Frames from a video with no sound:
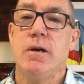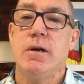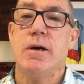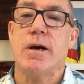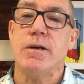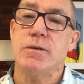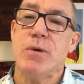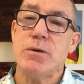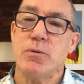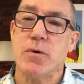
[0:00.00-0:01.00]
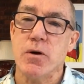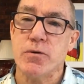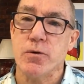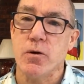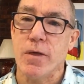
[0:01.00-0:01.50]
Okay, so once we've gone
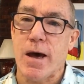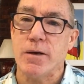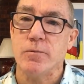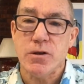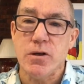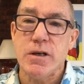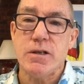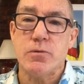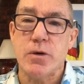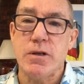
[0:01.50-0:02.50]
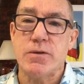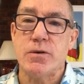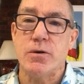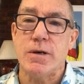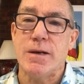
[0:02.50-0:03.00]
through all that, you need to read
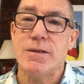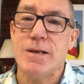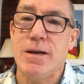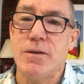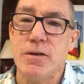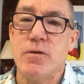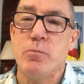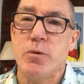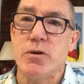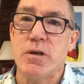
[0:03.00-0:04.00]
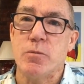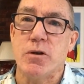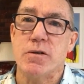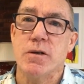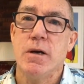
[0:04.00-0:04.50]
through it and understand the different building
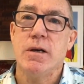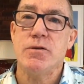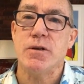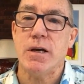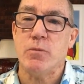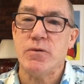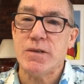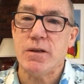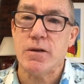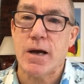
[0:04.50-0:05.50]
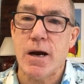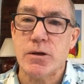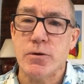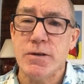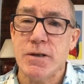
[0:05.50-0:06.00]
blocks. So again, we've said the
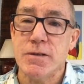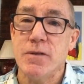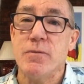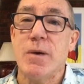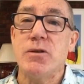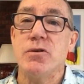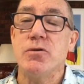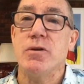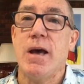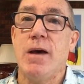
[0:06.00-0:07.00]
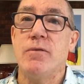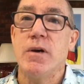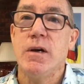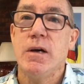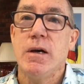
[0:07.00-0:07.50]
characteristics that information should have,
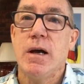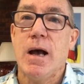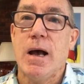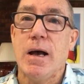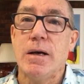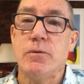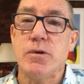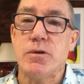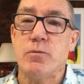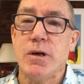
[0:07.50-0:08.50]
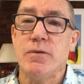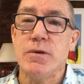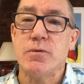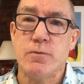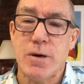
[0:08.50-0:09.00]
which are
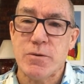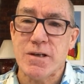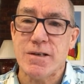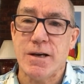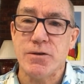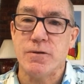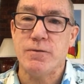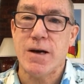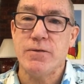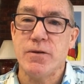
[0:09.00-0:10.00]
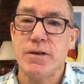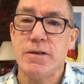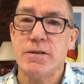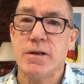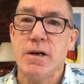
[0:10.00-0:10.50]
relevance, representational
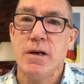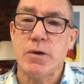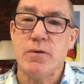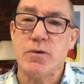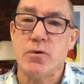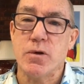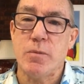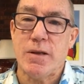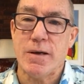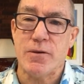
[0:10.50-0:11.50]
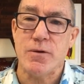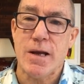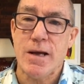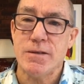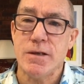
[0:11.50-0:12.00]
faithfulness. We've talked about the other
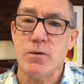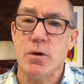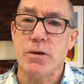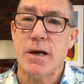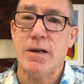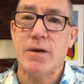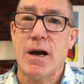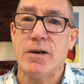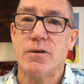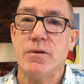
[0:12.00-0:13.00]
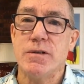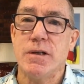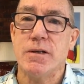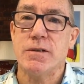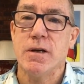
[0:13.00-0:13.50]
enhancing qualitative
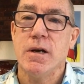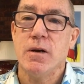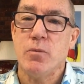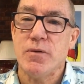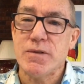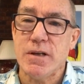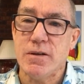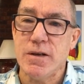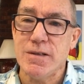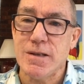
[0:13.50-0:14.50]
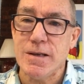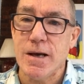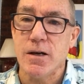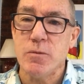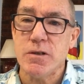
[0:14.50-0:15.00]
characteristics. We've said these are the
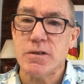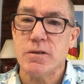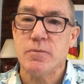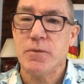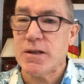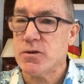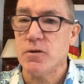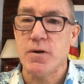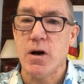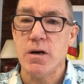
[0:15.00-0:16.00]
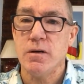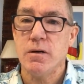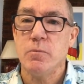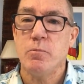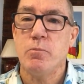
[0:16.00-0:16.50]
elements. That's all fine,
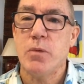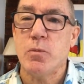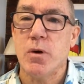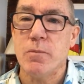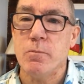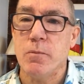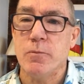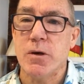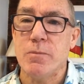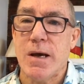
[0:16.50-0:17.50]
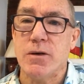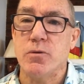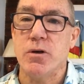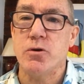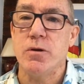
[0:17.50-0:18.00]
but what amount
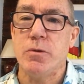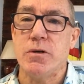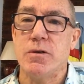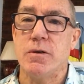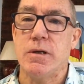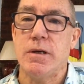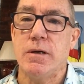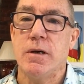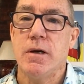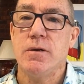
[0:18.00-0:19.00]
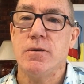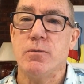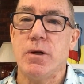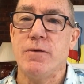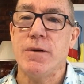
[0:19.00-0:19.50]
do I attribute to the
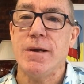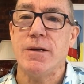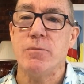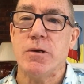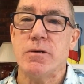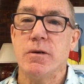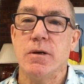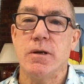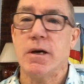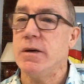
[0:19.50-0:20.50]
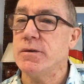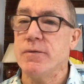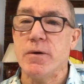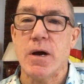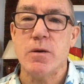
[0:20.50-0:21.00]
relevant element? Okay, so
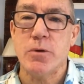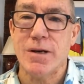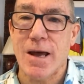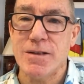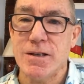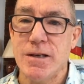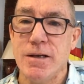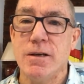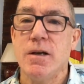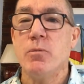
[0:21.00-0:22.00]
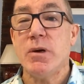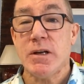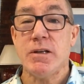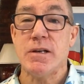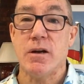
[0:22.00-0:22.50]
if I'm going to put an asset in, we
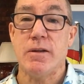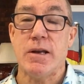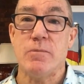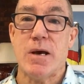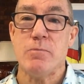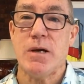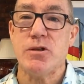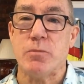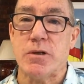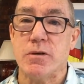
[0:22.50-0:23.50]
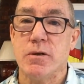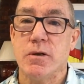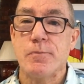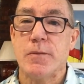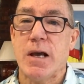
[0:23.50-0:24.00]
need to know then about measurement.
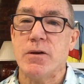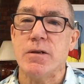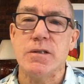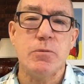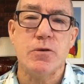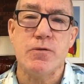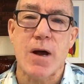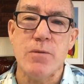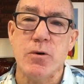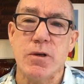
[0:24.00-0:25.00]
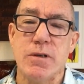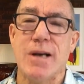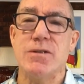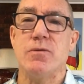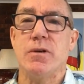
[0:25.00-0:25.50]
Now, the conceptual framework
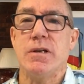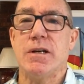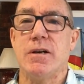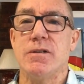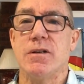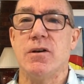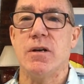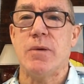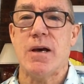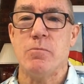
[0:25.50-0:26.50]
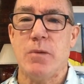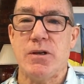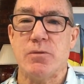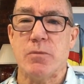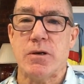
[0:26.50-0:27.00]
doesn't really tell us a lot about
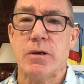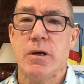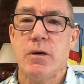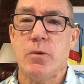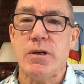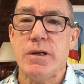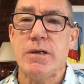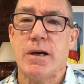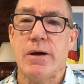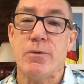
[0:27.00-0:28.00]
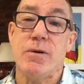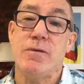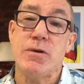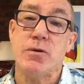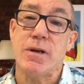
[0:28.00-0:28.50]
measurement. We need to go to
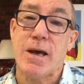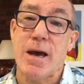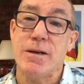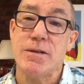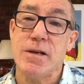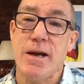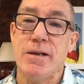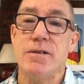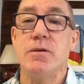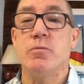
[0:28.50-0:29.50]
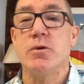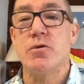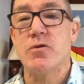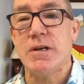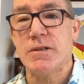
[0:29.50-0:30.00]
individual accounting standards, and
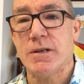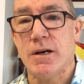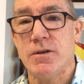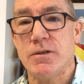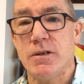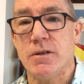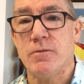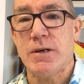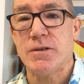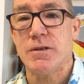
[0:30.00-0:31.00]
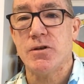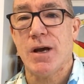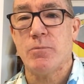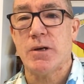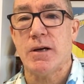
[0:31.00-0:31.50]
we'll address those in the rest of the
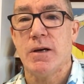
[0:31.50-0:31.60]
chapter.